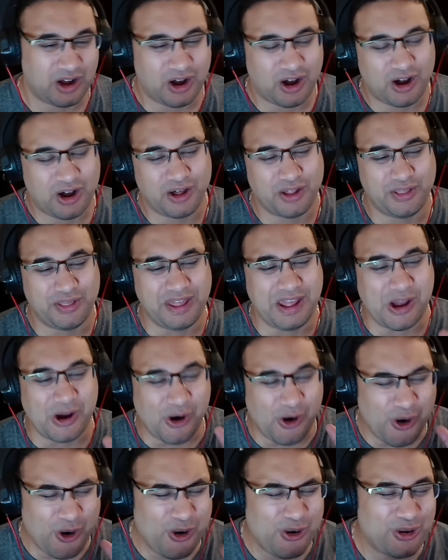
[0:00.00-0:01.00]
Oh, the
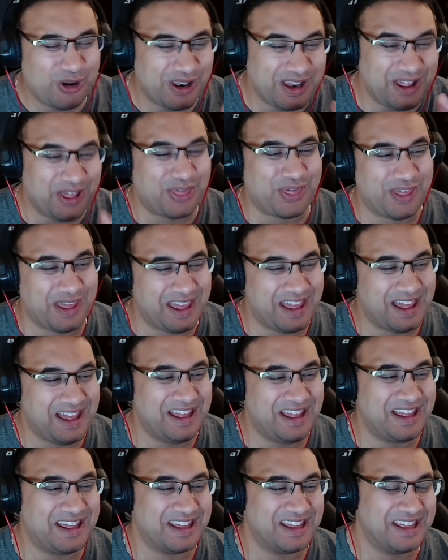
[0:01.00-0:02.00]
only
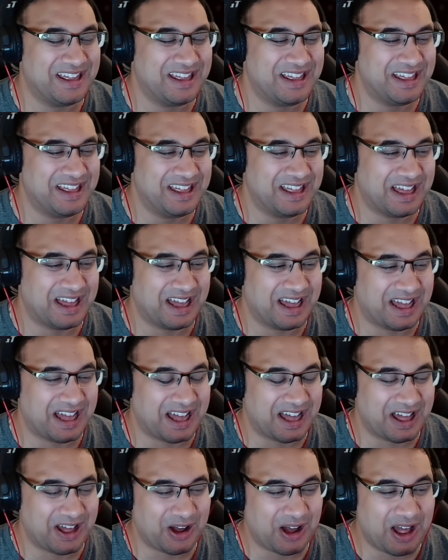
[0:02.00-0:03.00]
thing
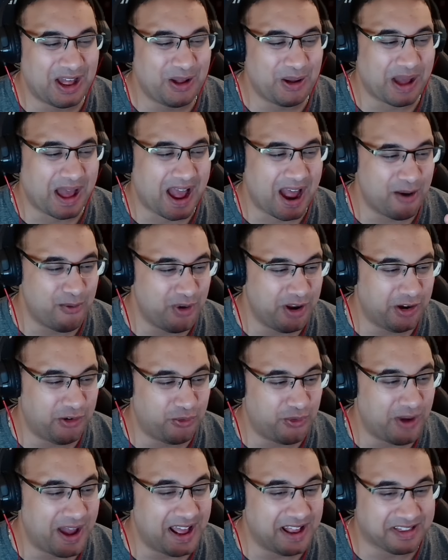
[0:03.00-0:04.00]
I I
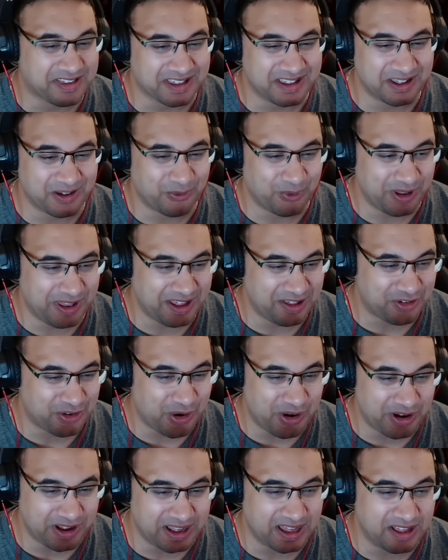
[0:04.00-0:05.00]
regret with this
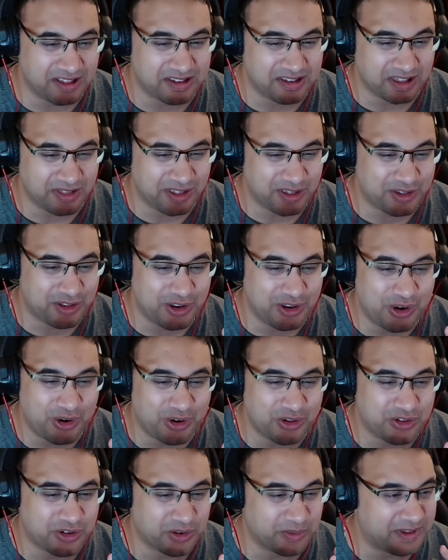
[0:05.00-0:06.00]
song is there's
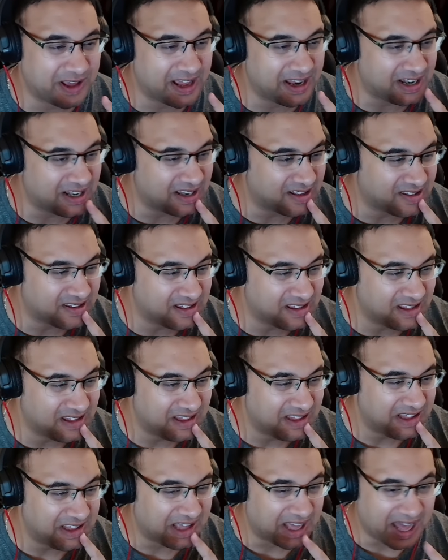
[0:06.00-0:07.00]
no subtitles.
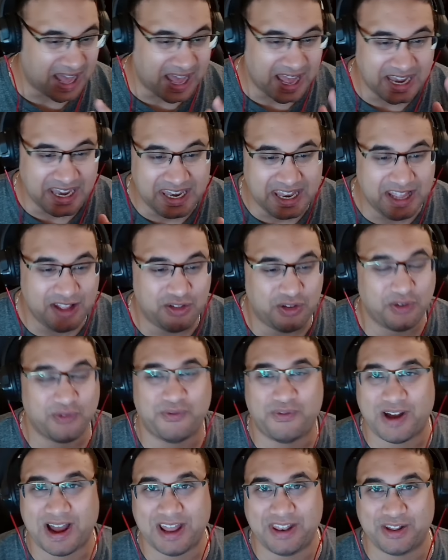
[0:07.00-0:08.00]
I need to
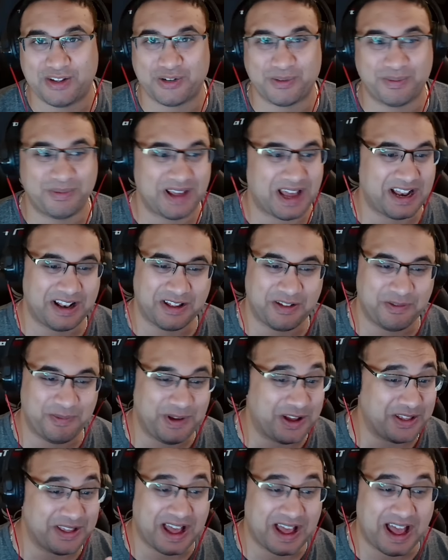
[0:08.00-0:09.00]
find the subtitles
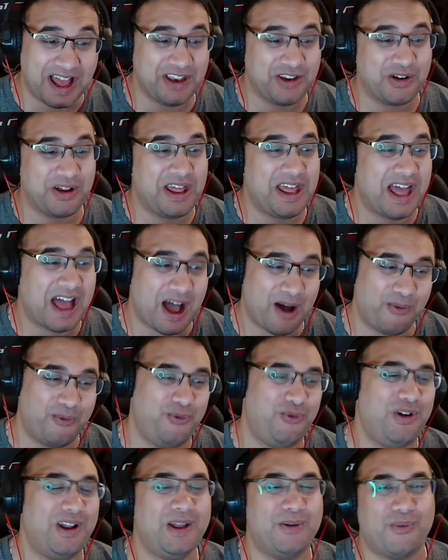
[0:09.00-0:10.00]
because I do, I
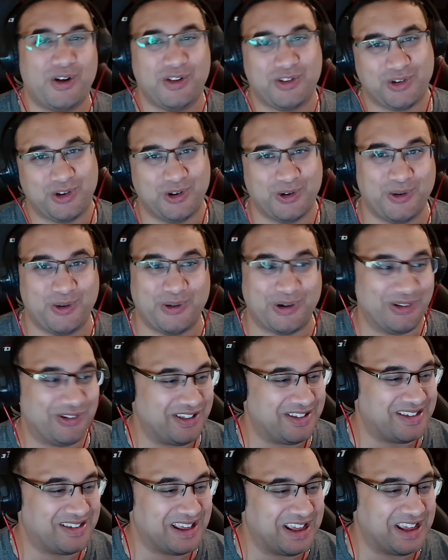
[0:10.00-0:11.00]
really want to know what
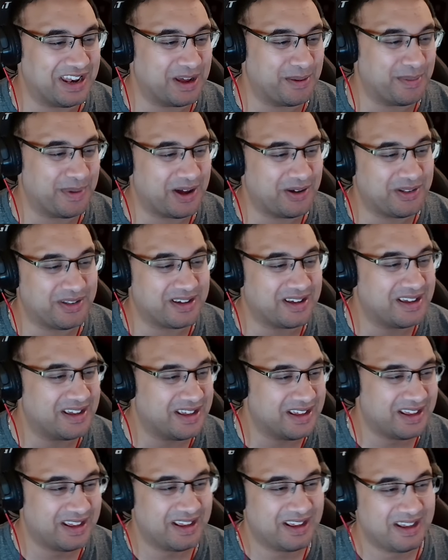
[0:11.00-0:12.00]
she's singing about.
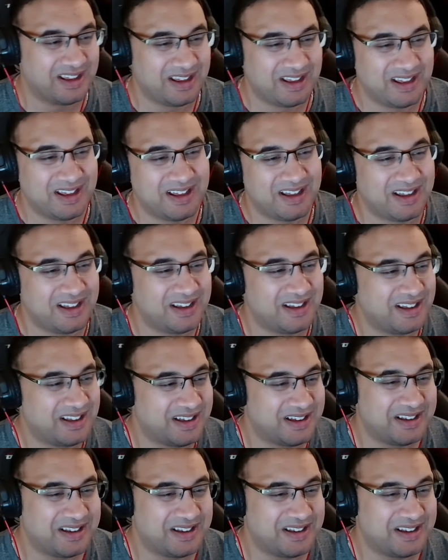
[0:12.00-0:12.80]
Hey.